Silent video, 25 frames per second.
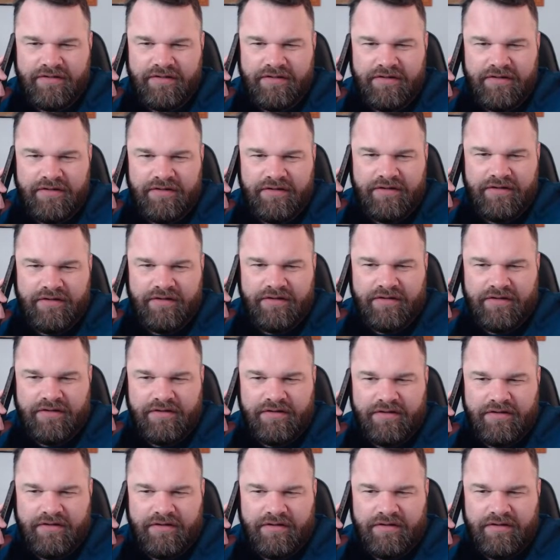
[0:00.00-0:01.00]

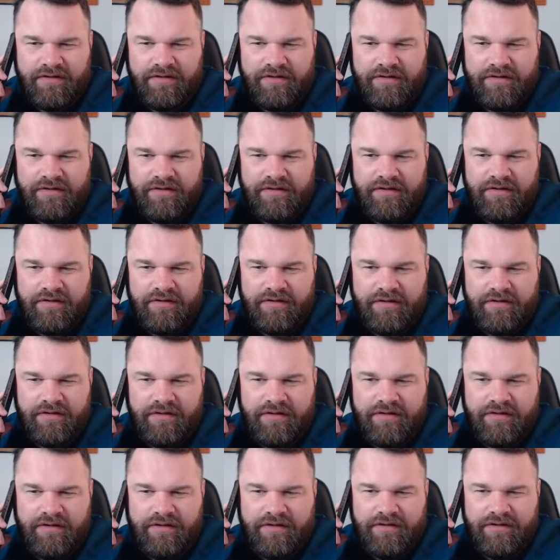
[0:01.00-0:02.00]

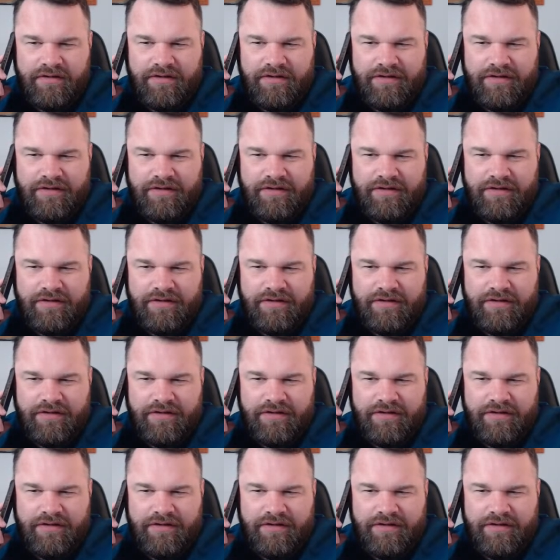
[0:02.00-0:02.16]
No one is speaking in this clip.